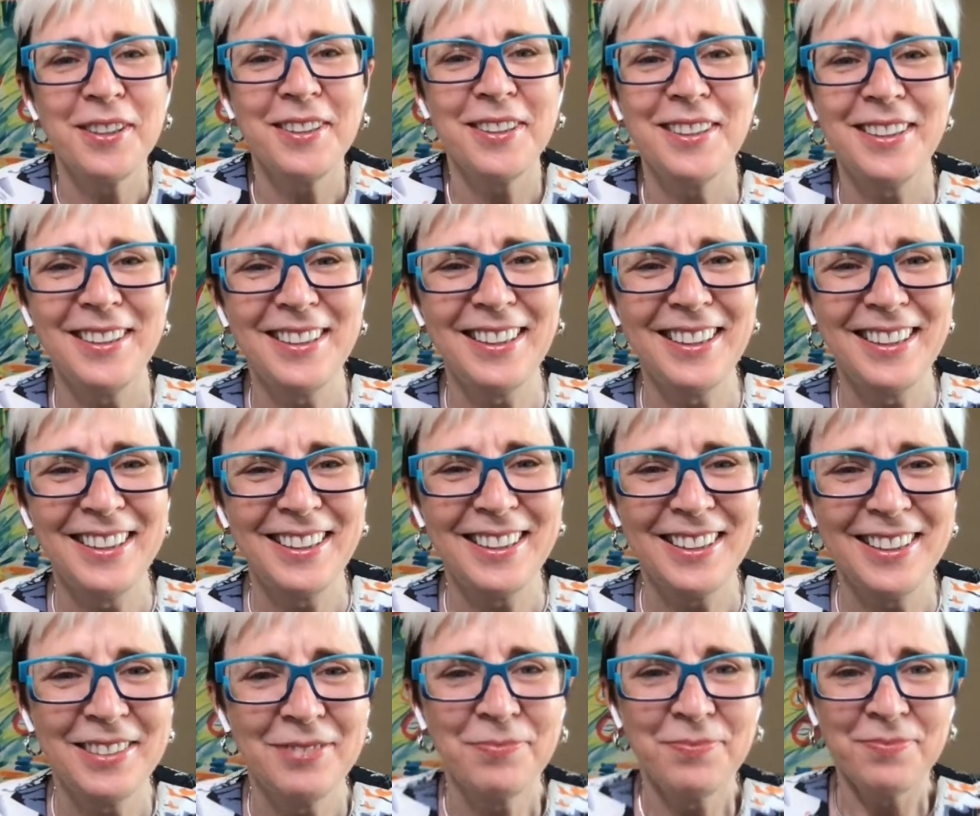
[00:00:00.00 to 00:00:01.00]

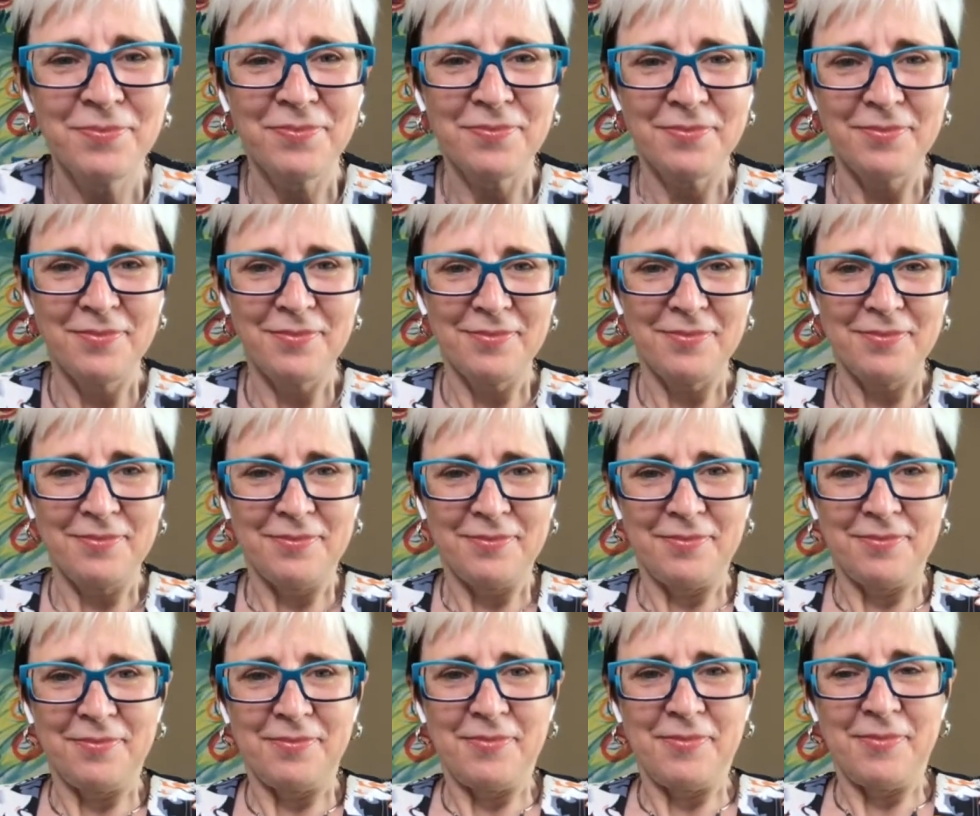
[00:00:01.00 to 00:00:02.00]

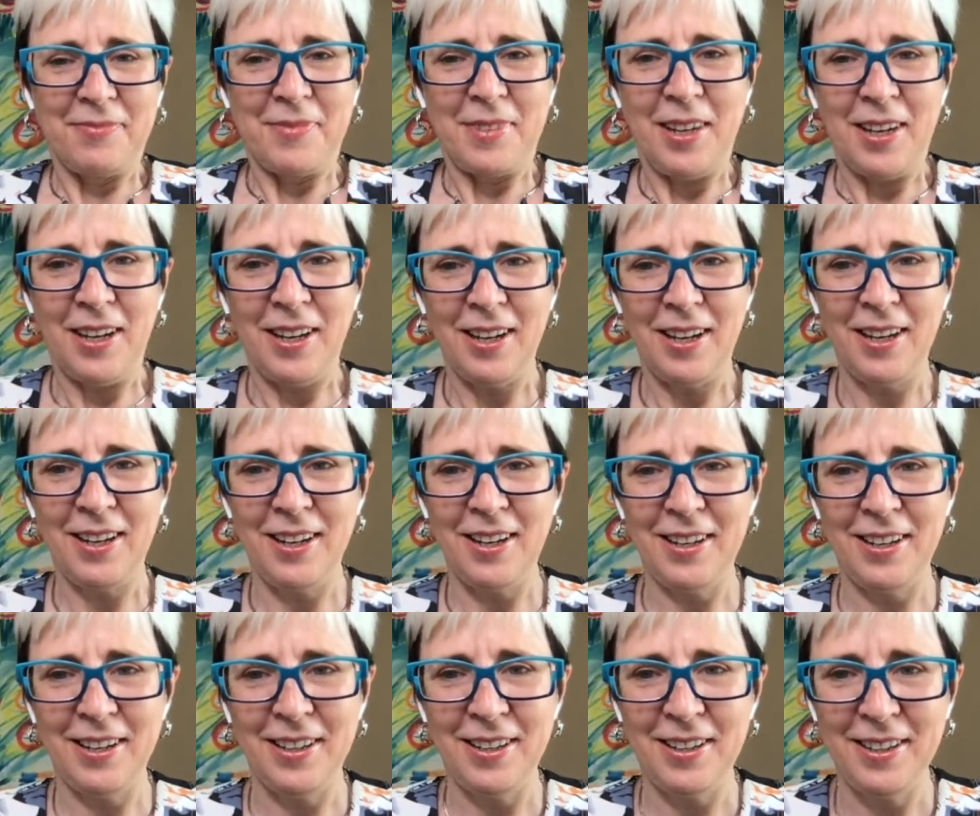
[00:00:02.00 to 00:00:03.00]

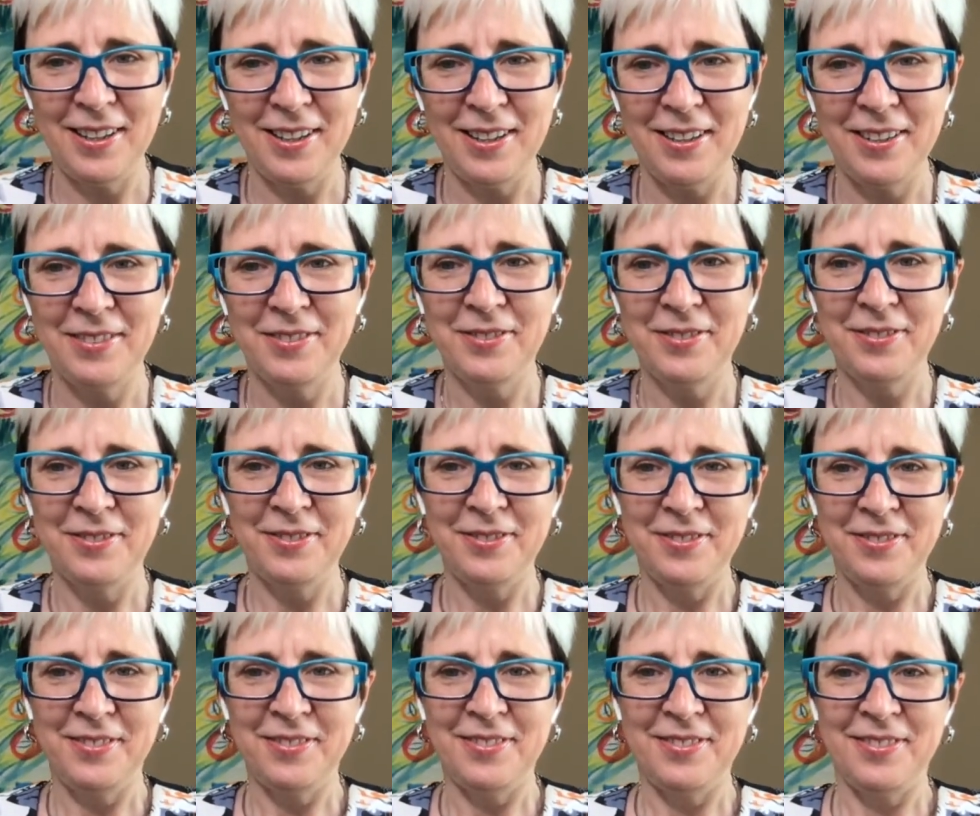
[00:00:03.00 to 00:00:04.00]

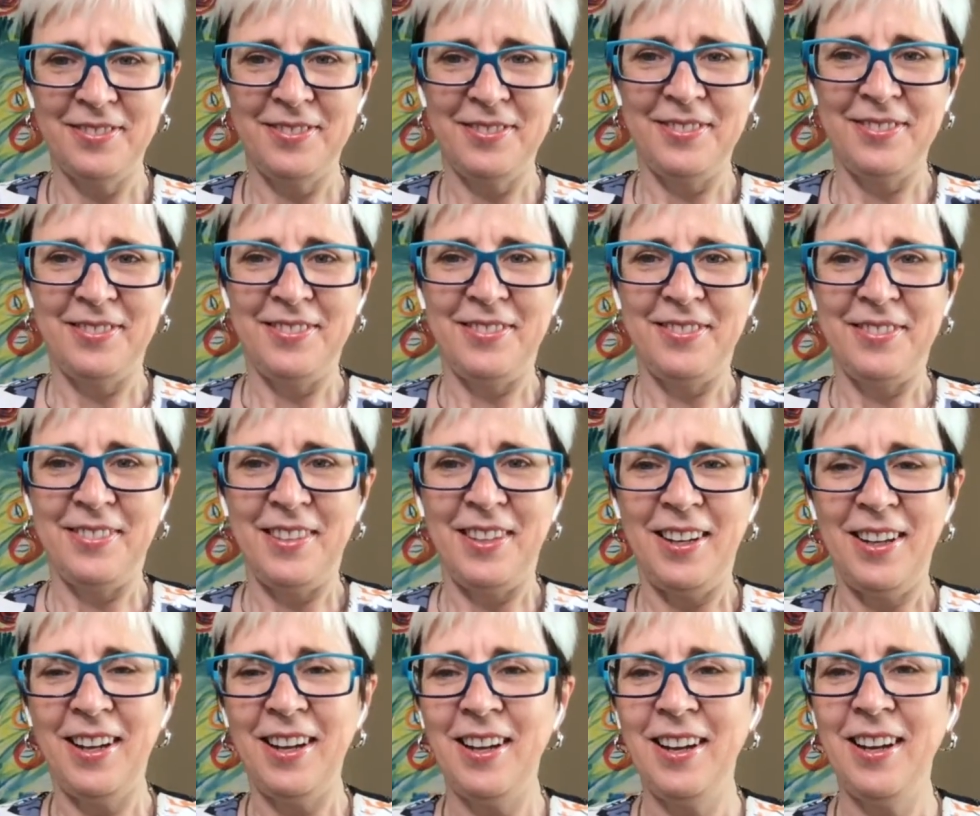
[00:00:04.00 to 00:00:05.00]

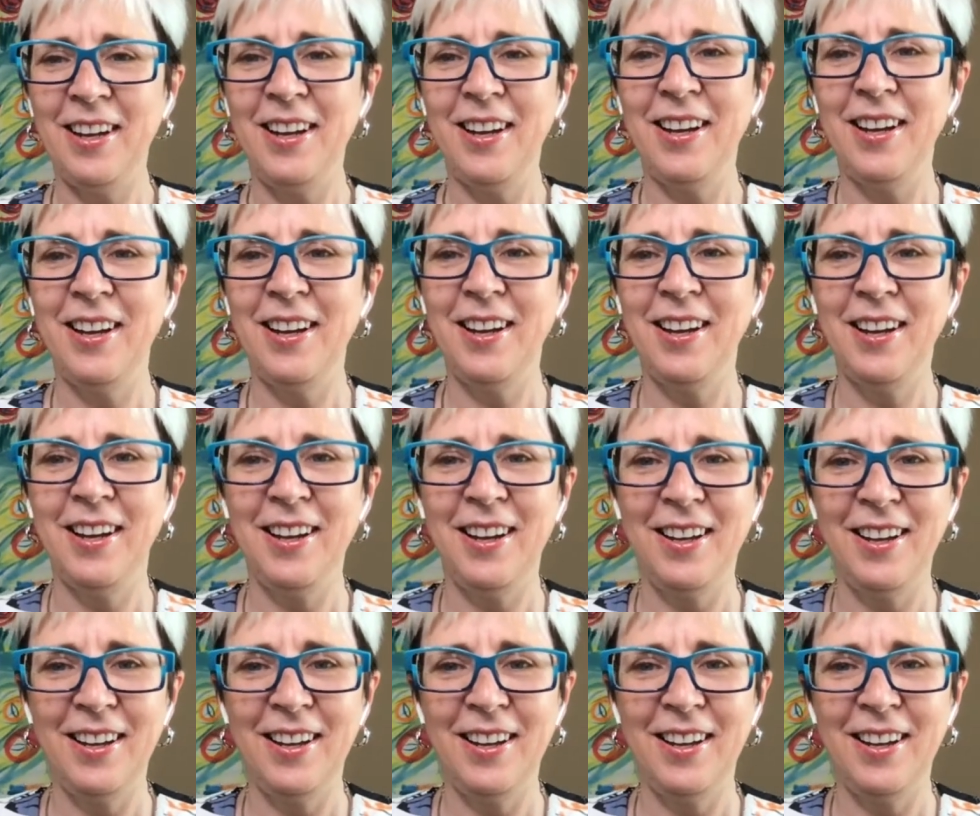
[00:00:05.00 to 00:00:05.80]
This person isn't speaking.